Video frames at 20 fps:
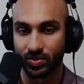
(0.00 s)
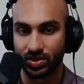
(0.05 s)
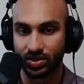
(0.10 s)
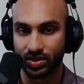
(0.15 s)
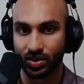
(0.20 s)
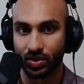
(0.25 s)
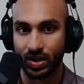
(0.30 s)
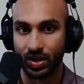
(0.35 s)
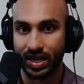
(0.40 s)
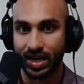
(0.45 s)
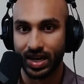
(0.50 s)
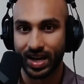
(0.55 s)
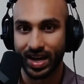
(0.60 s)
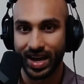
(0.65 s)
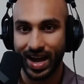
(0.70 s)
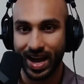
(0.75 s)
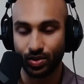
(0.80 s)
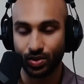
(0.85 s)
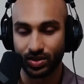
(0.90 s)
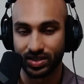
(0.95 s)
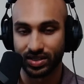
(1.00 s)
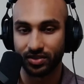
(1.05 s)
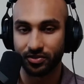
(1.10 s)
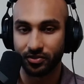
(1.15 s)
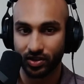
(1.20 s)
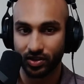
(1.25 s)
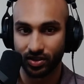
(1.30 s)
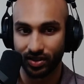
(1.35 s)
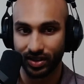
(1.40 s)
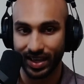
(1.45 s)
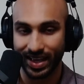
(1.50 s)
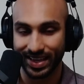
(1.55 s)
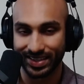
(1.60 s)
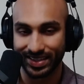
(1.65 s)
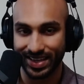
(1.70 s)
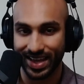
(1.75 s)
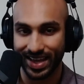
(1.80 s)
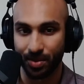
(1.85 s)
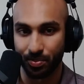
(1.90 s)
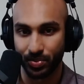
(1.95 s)
So how difficult
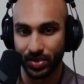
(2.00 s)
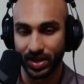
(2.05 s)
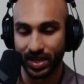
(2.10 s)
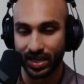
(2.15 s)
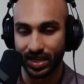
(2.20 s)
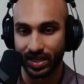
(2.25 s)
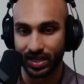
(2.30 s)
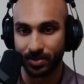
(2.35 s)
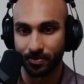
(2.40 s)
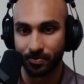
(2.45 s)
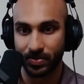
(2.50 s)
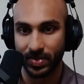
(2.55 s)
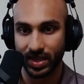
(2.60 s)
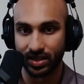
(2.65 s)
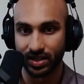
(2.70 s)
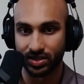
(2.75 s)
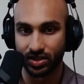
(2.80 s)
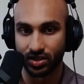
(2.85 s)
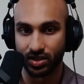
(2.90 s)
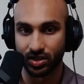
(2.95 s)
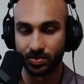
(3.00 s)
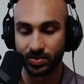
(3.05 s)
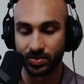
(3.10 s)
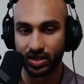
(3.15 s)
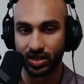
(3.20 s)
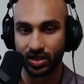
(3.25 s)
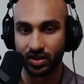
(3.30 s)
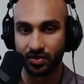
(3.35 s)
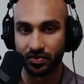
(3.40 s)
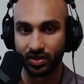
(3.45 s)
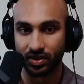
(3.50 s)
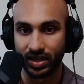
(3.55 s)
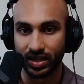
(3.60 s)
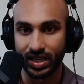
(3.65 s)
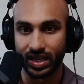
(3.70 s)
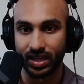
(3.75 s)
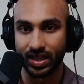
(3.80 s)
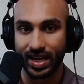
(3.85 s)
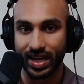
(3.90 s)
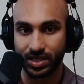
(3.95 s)
has that been in terms of the
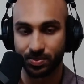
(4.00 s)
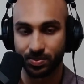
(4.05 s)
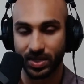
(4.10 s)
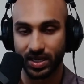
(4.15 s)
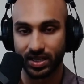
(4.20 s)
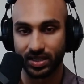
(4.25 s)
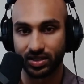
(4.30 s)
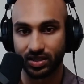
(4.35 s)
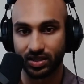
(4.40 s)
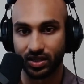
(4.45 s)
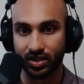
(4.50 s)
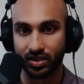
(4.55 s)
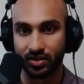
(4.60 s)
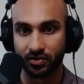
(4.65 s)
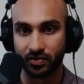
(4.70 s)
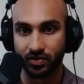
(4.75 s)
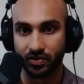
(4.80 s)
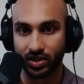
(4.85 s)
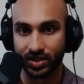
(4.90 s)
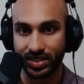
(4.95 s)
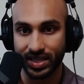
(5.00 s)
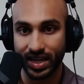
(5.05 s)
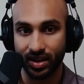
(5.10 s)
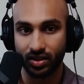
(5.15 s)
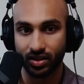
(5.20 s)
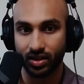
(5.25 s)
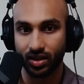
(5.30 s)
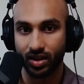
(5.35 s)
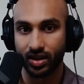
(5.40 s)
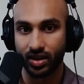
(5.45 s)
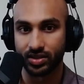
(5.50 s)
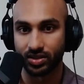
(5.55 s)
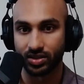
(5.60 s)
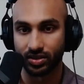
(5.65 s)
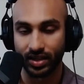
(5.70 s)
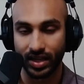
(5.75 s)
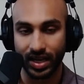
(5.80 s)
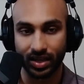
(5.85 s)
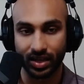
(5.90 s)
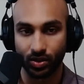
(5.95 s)
legal aspect of your tenant laws, your
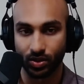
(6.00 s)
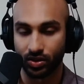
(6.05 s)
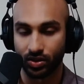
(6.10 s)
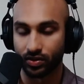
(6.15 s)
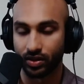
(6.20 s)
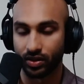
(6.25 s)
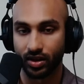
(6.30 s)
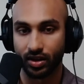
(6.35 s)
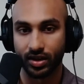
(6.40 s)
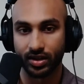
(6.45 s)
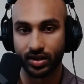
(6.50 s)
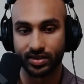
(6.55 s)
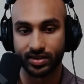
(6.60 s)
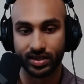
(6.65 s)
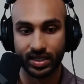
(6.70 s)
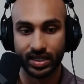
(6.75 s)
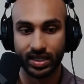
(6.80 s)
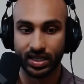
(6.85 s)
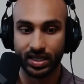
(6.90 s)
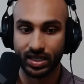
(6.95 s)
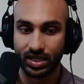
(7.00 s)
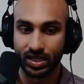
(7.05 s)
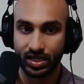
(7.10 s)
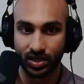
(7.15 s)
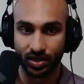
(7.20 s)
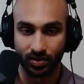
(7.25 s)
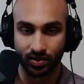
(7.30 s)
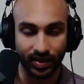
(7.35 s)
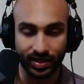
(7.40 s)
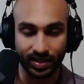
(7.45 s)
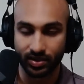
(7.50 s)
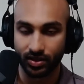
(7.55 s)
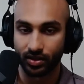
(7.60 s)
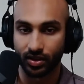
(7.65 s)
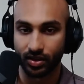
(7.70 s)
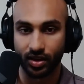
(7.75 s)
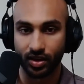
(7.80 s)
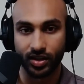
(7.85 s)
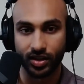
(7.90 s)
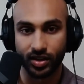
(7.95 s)
landlord laws, your rental
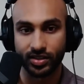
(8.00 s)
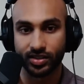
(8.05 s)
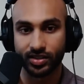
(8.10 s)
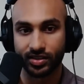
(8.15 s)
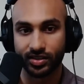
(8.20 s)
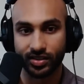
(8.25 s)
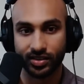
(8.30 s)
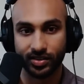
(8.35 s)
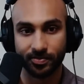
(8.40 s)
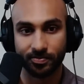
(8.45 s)
laws?